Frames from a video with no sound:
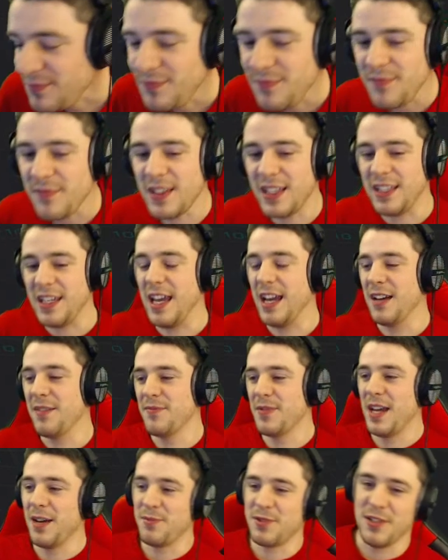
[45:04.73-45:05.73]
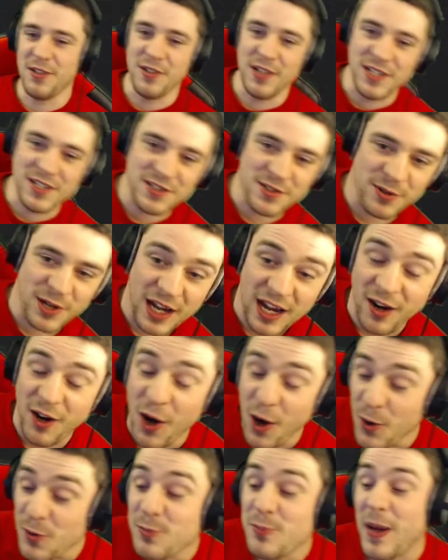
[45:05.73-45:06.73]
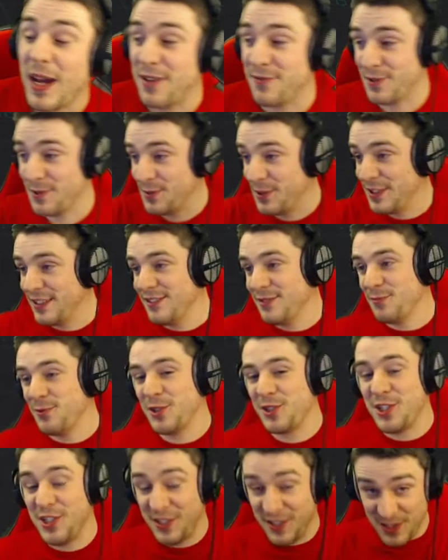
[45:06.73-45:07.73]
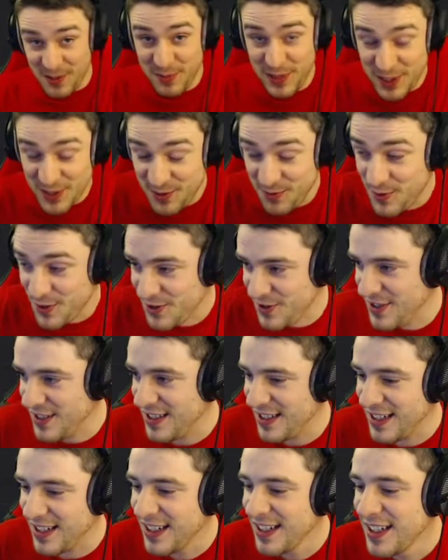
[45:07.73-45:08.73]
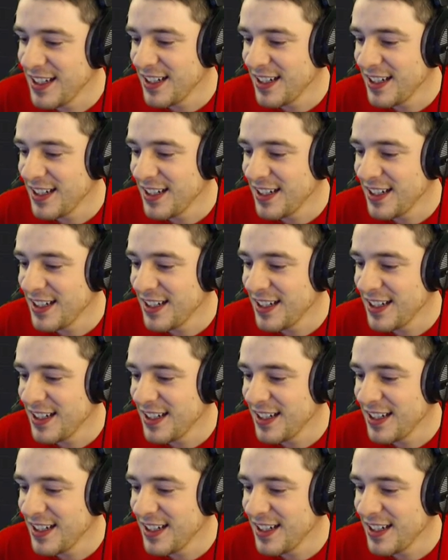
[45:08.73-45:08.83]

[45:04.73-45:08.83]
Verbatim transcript: Yeah, absolutely. So I hope everyone watching tonight managed to watch the